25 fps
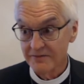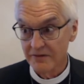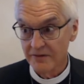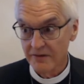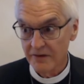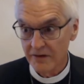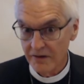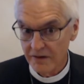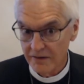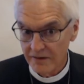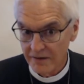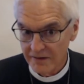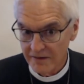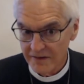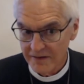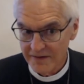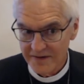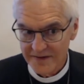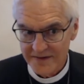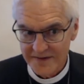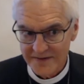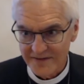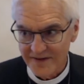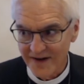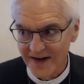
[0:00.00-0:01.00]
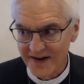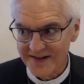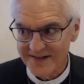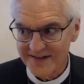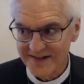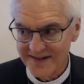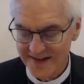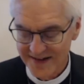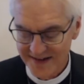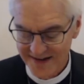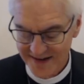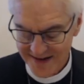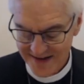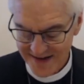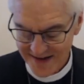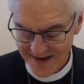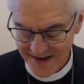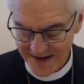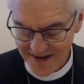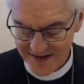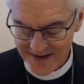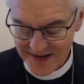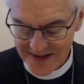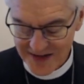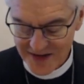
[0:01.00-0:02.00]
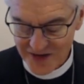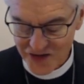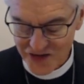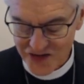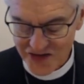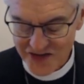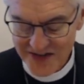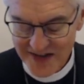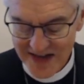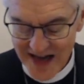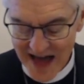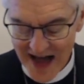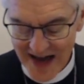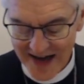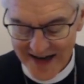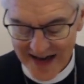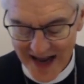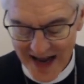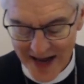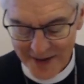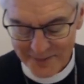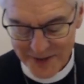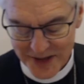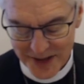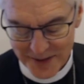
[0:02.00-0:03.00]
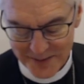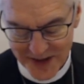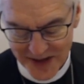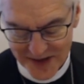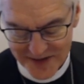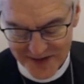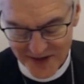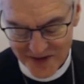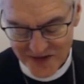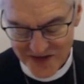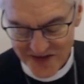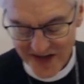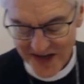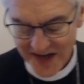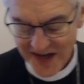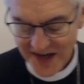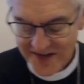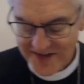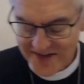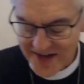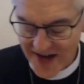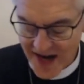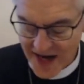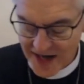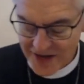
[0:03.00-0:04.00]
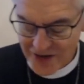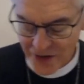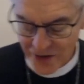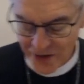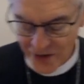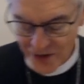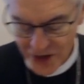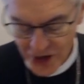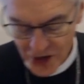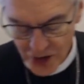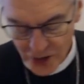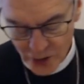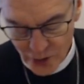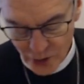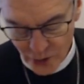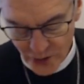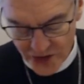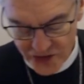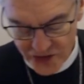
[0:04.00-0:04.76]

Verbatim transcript: Oh, right? Uh, he is not happy about this. Daniel, who